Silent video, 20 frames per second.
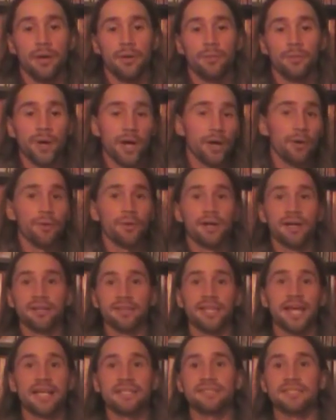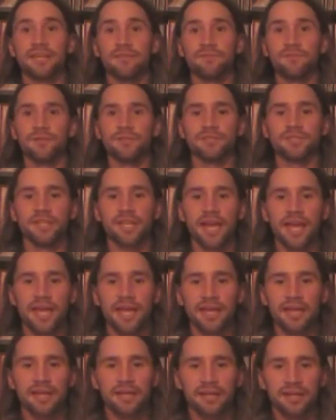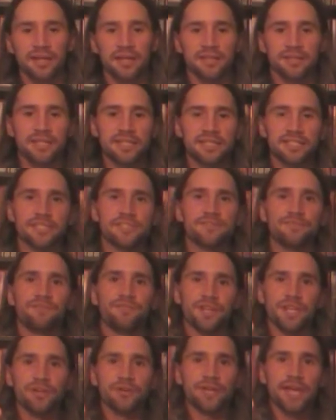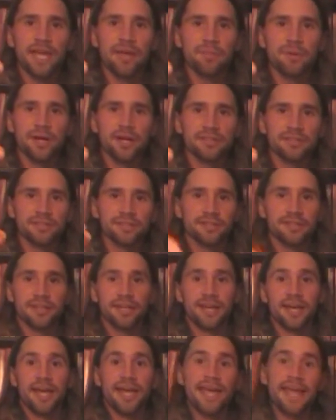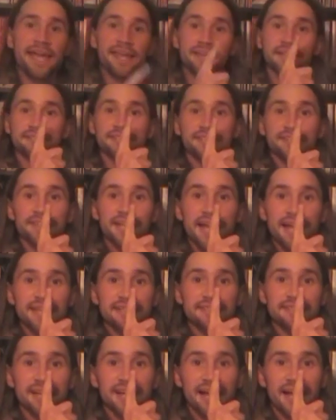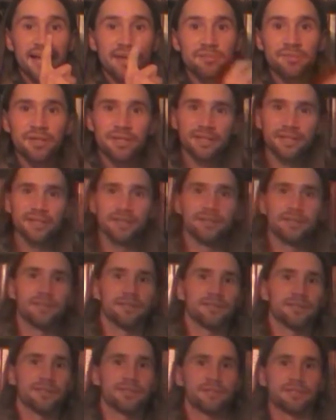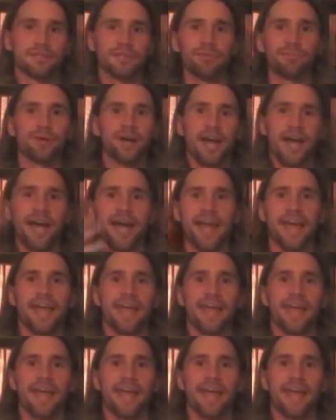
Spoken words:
Well, that's it for today. This is Video Game Hunter, and until next time, goodbye.